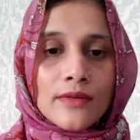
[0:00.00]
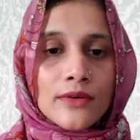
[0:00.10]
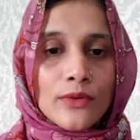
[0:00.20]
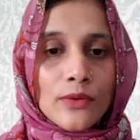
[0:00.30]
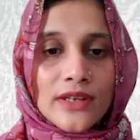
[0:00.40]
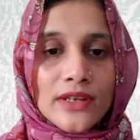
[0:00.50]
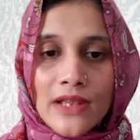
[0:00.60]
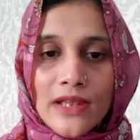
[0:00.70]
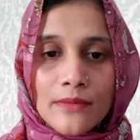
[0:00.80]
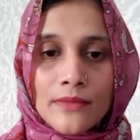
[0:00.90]
growth and
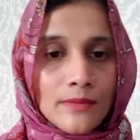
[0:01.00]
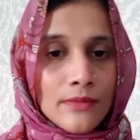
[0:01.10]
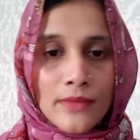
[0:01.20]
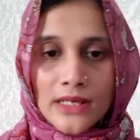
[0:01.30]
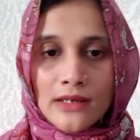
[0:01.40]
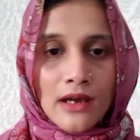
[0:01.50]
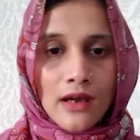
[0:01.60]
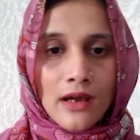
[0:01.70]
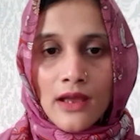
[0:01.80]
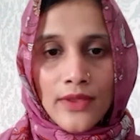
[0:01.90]
development,
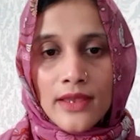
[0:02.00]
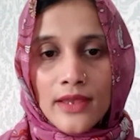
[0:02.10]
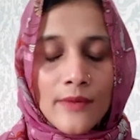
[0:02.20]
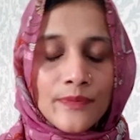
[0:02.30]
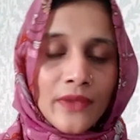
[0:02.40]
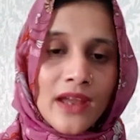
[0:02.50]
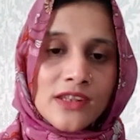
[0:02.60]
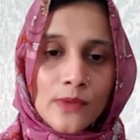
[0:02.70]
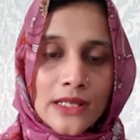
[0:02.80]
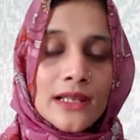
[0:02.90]
I think,
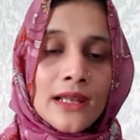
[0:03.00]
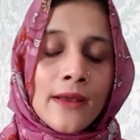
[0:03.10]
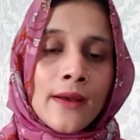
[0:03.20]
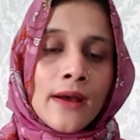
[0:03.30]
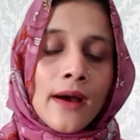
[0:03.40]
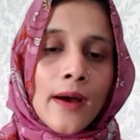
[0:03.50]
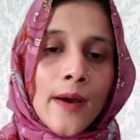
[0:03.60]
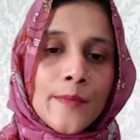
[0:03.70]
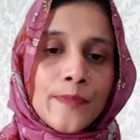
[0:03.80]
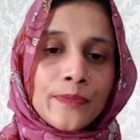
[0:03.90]
as well.
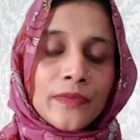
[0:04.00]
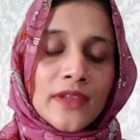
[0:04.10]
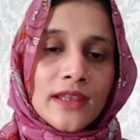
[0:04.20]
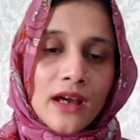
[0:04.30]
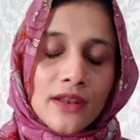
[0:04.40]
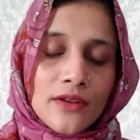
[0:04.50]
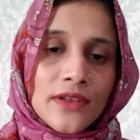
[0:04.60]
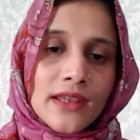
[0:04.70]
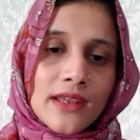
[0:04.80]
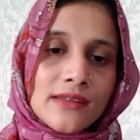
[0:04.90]
The other
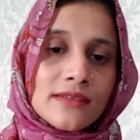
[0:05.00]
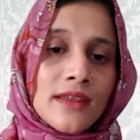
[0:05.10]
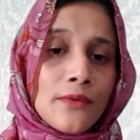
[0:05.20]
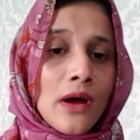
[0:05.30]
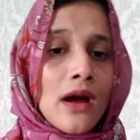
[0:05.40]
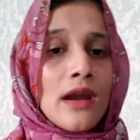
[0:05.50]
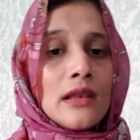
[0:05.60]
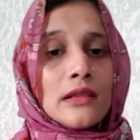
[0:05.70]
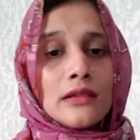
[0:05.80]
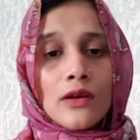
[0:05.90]
thing is there are
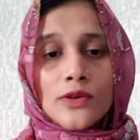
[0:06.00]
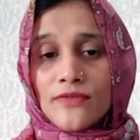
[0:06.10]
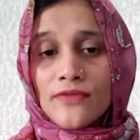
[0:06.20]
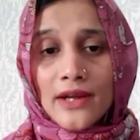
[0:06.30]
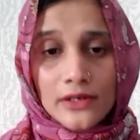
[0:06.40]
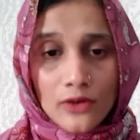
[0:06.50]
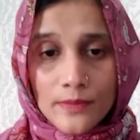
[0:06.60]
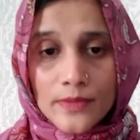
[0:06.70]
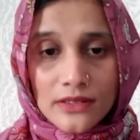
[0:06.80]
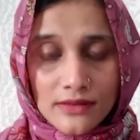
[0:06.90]
a lot of career
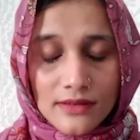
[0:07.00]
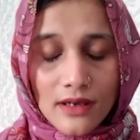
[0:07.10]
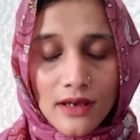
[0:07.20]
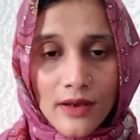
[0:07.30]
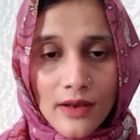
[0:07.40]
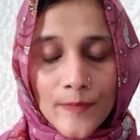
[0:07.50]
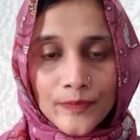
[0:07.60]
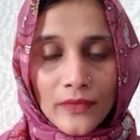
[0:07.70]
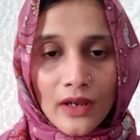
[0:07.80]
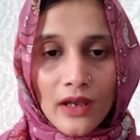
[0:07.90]
options.
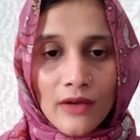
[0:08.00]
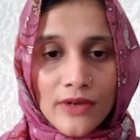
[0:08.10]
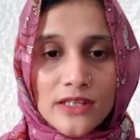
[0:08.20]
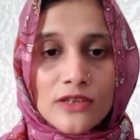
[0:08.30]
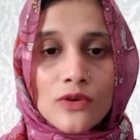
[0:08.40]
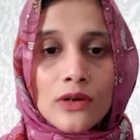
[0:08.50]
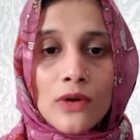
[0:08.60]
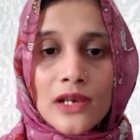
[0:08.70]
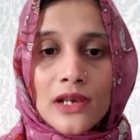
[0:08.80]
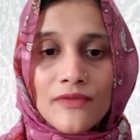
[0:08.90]
Once you are a
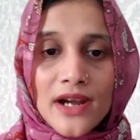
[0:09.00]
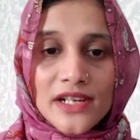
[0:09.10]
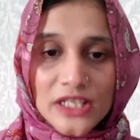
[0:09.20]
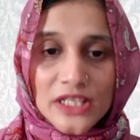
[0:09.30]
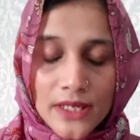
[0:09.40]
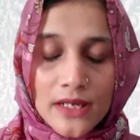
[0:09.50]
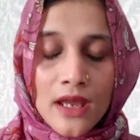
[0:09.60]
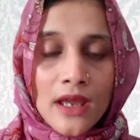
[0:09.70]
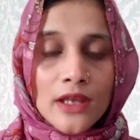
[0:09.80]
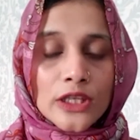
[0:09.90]
qualified GP,
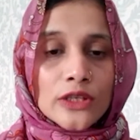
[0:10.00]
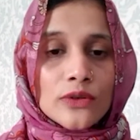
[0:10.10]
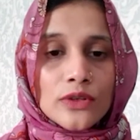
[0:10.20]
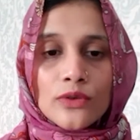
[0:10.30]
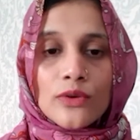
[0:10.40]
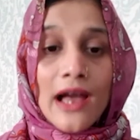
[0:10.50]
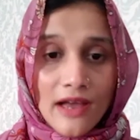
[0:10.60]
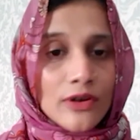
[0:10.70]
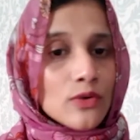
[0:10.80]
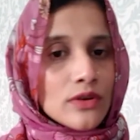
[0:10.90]
you
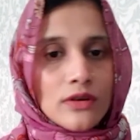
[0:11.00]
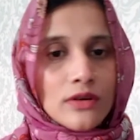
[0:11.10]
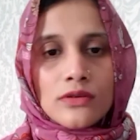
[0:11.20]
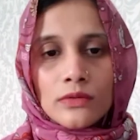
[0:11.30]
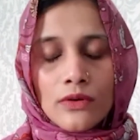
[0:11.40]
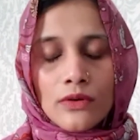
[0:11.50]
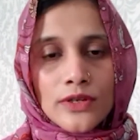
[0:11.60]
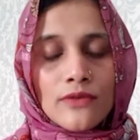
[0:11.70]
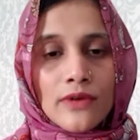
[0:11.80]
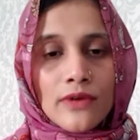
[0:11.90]
have a good control
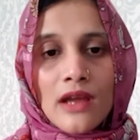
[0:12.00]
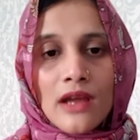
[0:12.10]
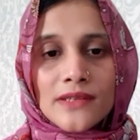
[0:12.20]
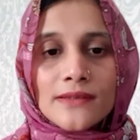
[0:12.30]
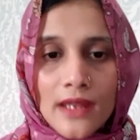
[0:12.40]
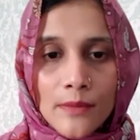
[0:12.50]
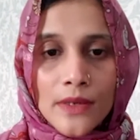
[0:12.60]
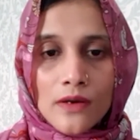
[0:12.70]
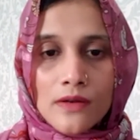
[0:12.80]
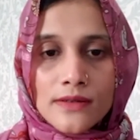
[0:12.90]
on your work, I must say,
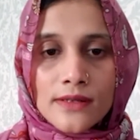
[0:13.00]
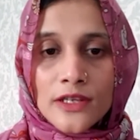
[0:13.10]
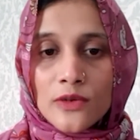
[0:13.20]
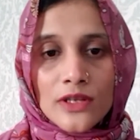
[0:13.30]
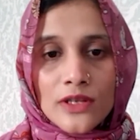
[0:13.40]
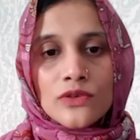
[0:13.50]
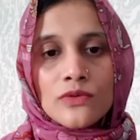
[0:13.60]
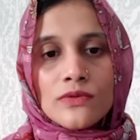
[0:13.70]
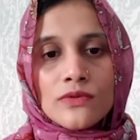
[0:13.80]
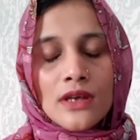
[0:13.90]
because you can
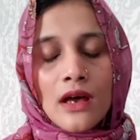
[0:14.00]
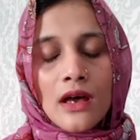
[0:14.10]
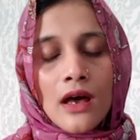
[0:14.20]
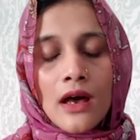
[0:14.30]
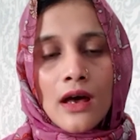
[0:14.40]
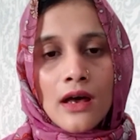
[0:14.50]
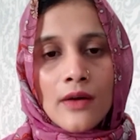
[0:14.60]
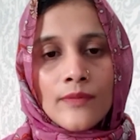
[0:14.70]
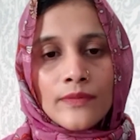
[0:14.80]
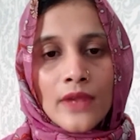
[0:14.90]
choose
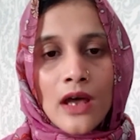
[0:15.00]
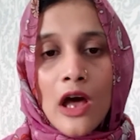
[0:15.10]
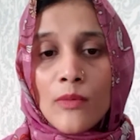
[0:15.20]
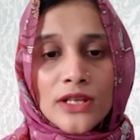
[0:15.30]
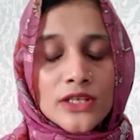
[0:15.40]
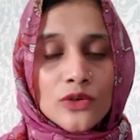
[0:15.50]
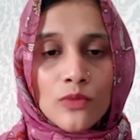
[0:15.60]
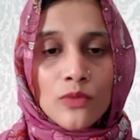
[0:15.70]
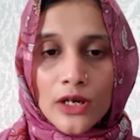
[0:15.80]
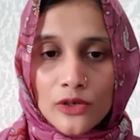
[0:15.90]
how much
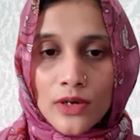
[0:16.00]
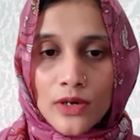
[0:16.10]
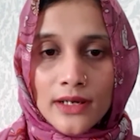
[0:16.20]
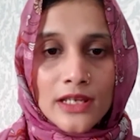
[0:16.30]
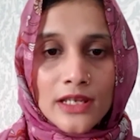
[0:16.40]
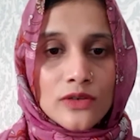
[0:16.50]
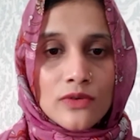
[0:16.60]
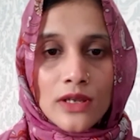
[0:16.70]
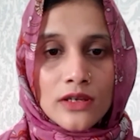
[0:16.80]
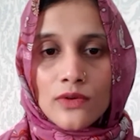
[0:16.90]
you want to work, and
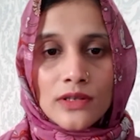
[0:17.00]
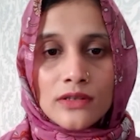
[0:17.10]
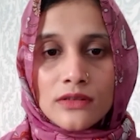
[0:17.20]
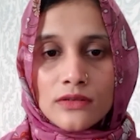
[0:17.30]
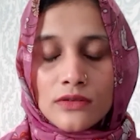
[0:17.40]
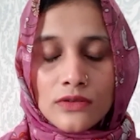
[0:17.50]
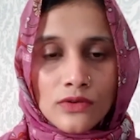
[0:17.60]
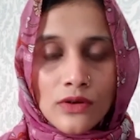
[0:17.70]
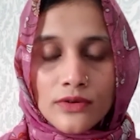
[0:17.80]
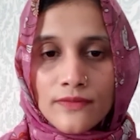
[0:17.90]
you can
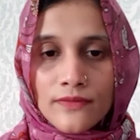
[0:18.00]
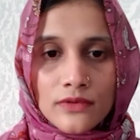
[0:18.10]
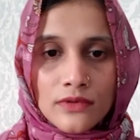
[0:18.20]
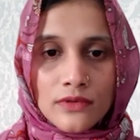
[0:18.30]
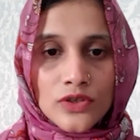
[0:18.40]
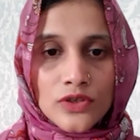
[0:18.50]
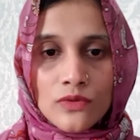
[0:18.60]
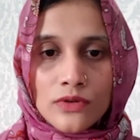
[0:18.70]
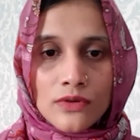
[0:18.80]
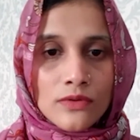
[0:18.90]
sort of choose your